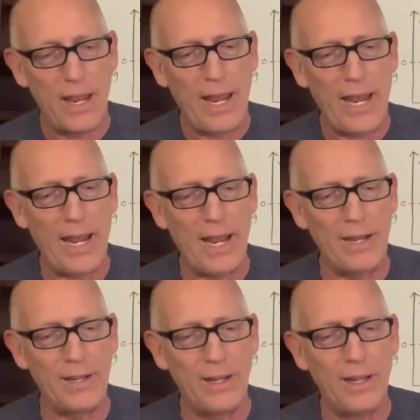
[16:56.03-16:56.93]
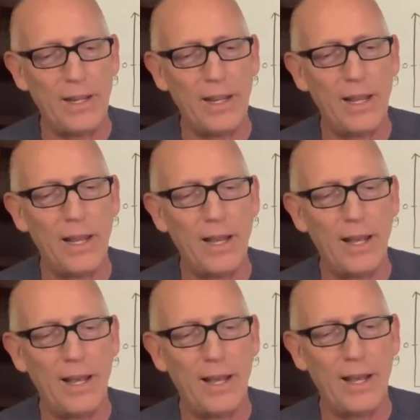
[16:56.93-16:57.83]
and
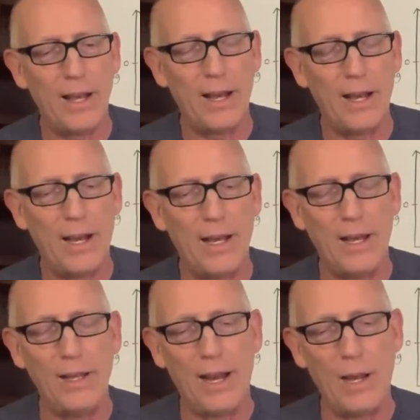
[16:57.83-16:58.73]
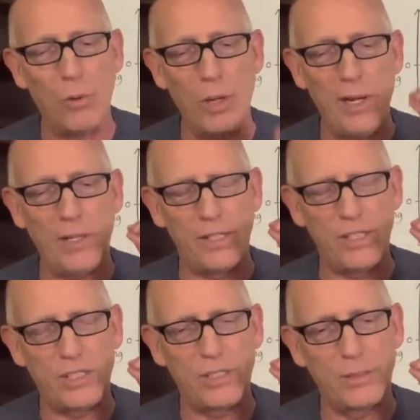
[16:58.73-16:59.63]
I, I want to make this